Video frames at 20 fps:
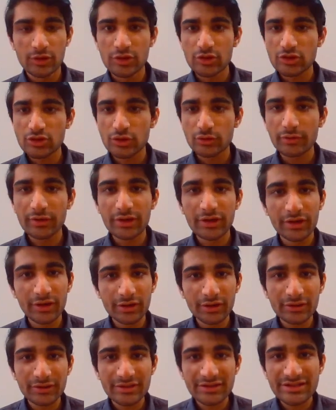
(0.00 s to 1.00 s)
So over
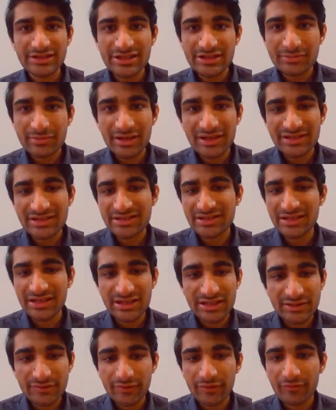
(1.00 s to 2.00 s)
here, this is my
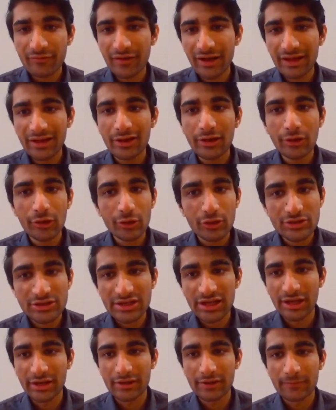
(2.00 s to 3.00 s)
CSV file
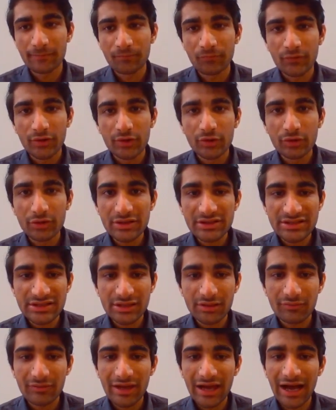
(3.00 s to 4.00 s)
looks like. You can
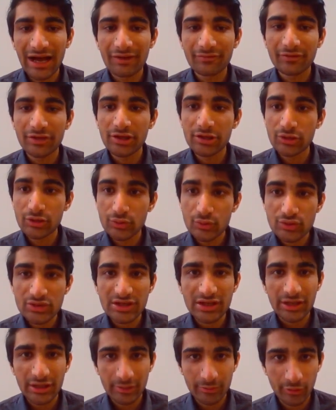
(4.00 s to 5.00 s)
see we have the
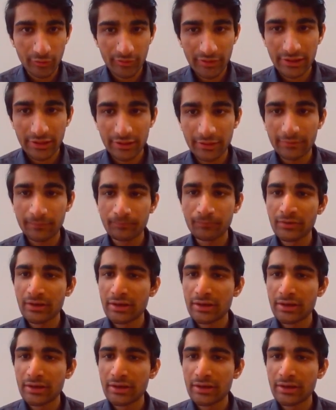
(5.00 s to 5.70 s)
username over here.